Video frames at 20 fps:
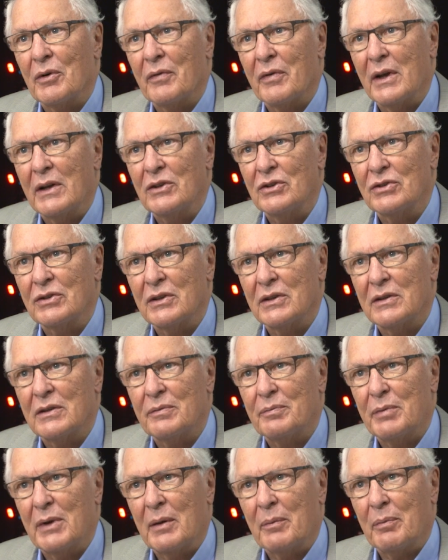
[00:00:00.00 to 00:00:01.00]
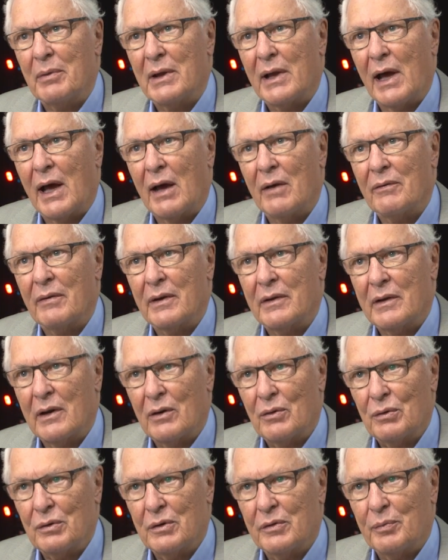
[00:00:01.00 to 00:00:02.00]
of injuries people have when they
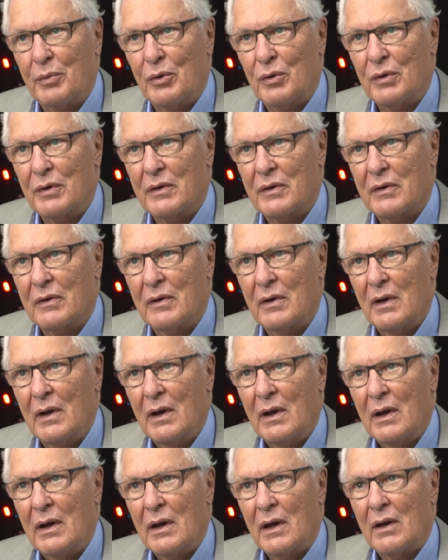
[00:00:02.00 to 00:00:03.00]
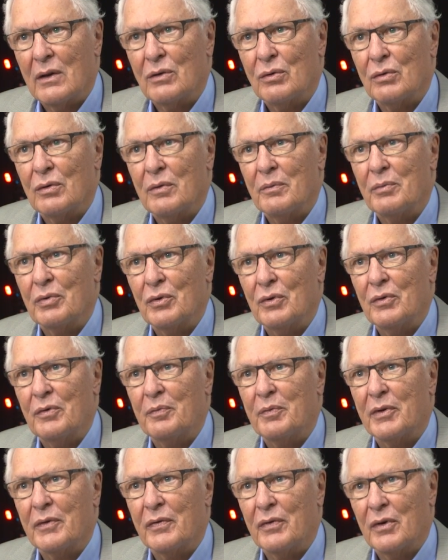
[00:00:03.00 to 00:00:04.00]
do sports and to
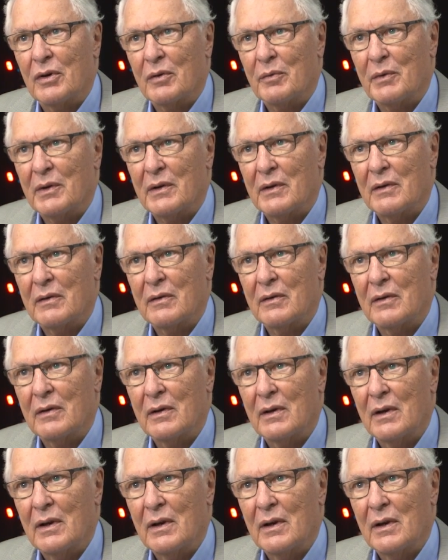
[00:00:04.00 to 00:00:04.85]
improve performance.